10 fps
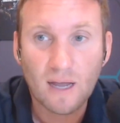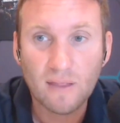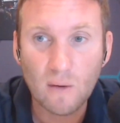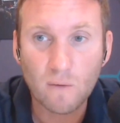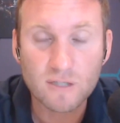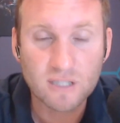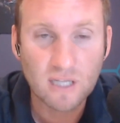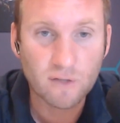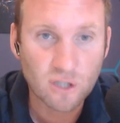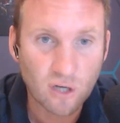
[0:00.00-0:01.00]
And they will
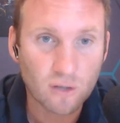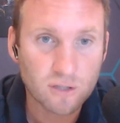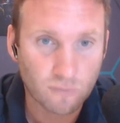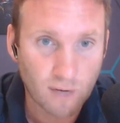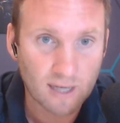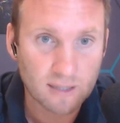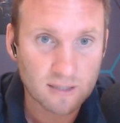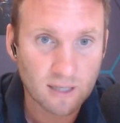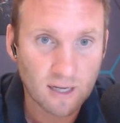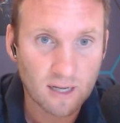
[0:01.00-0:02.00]
receive a charter rate
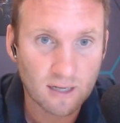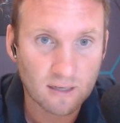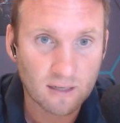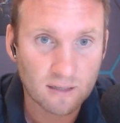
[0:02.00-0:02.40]
per